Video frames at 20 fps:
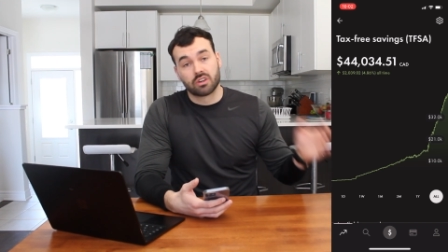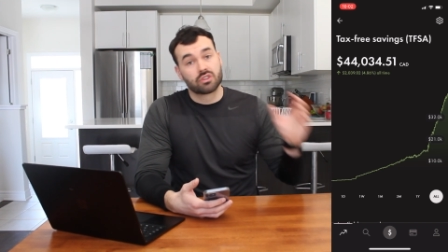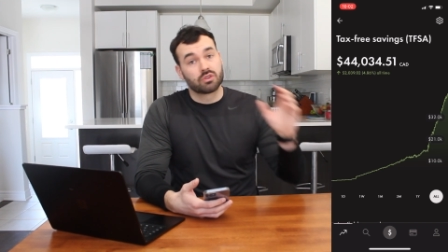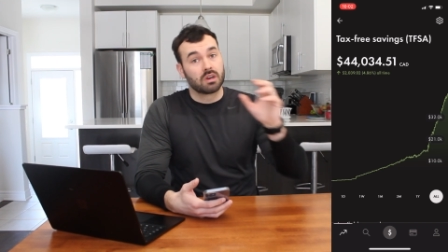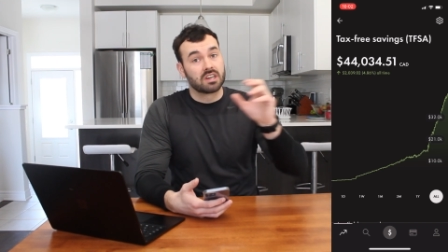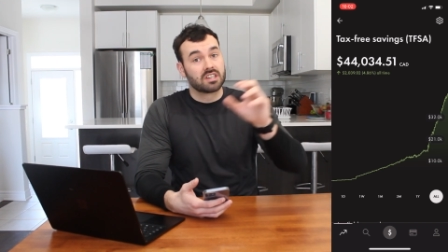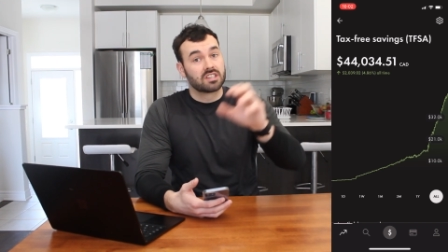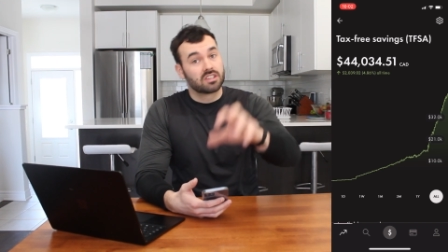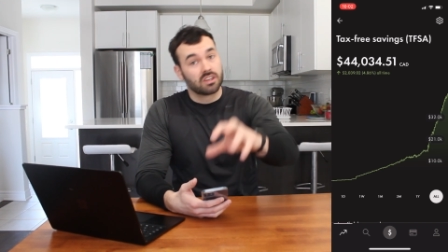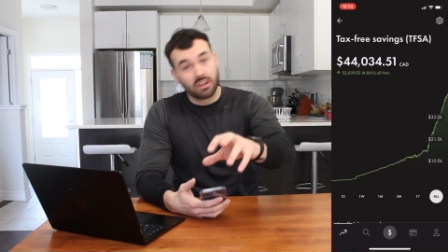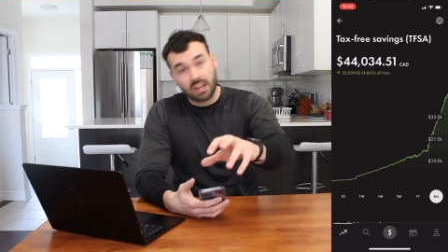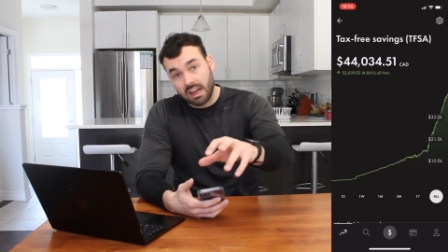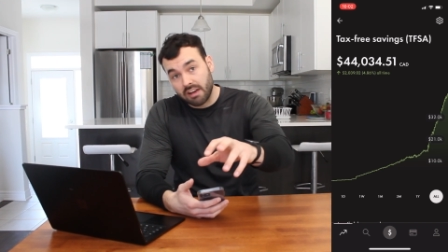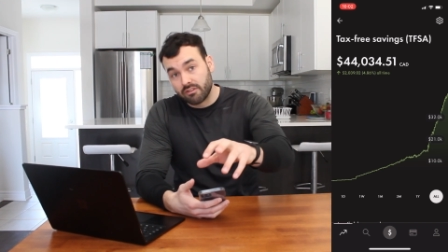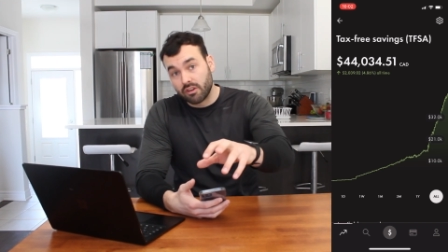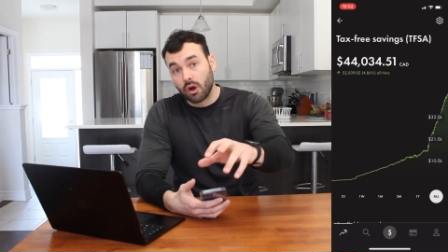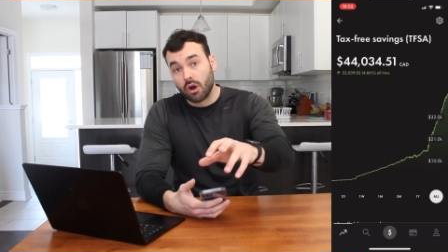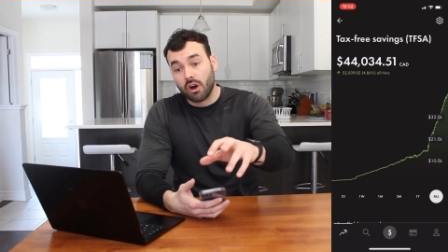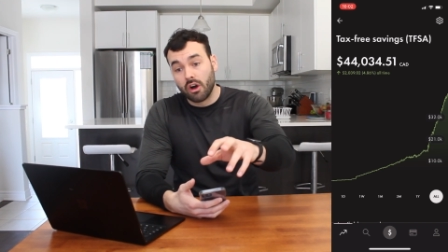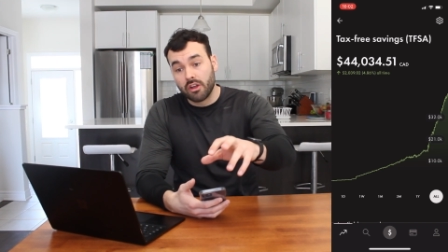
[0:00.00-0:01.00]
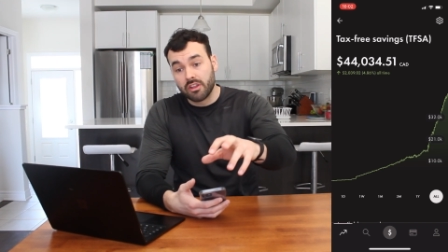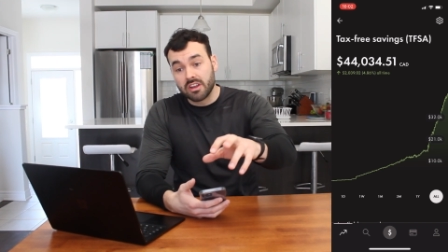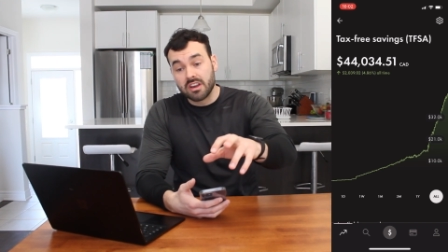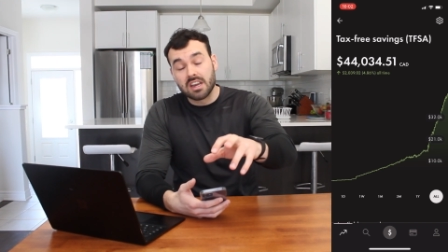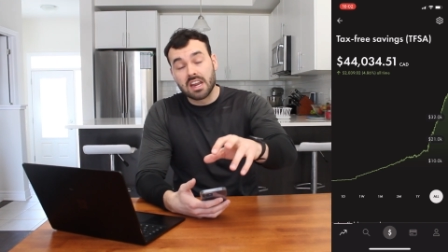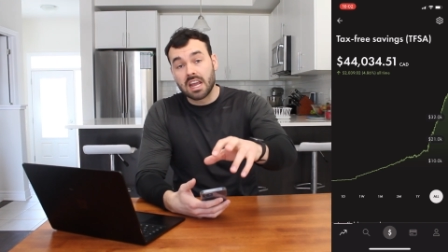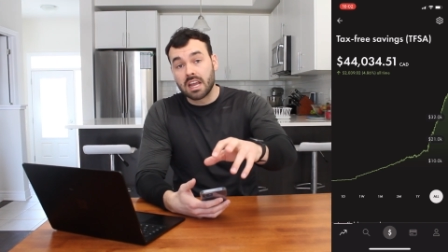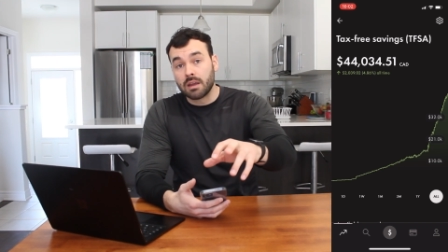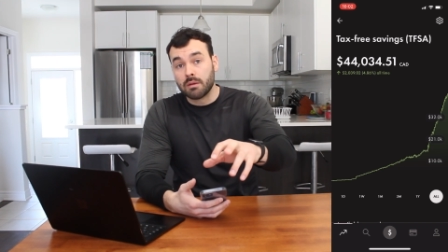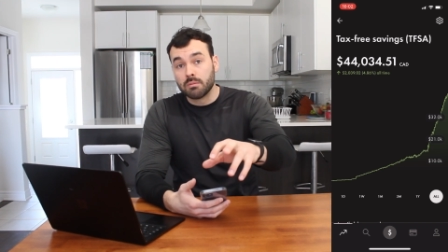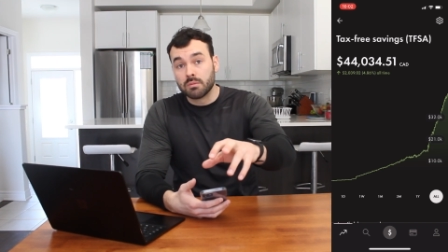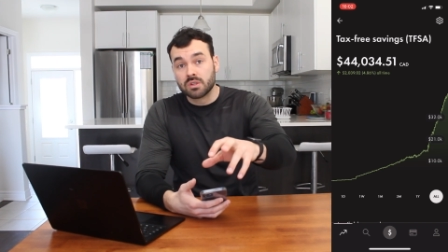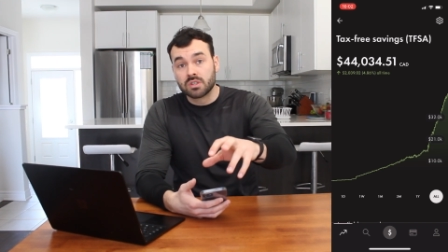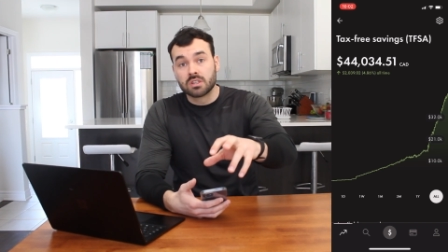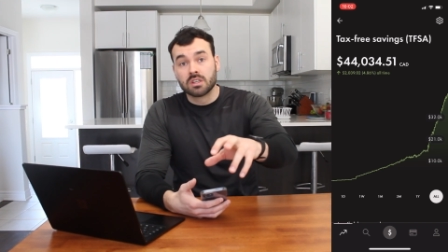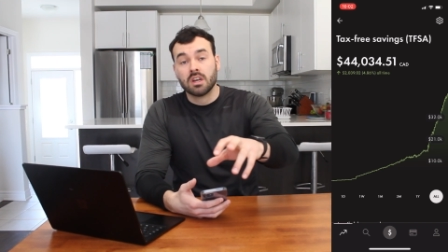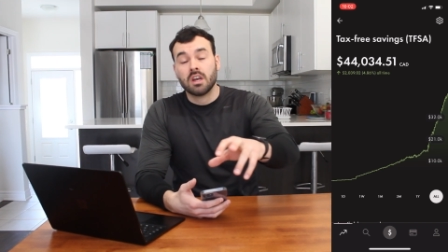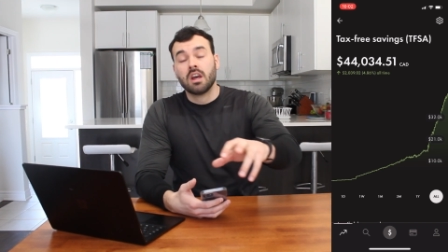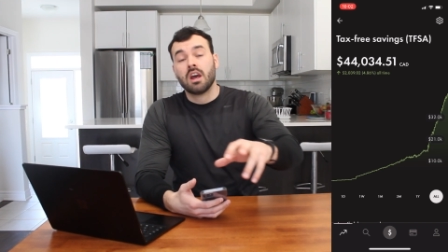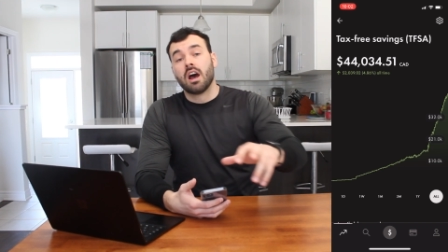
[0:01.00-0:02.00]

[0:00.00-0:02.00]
So I still have all the names.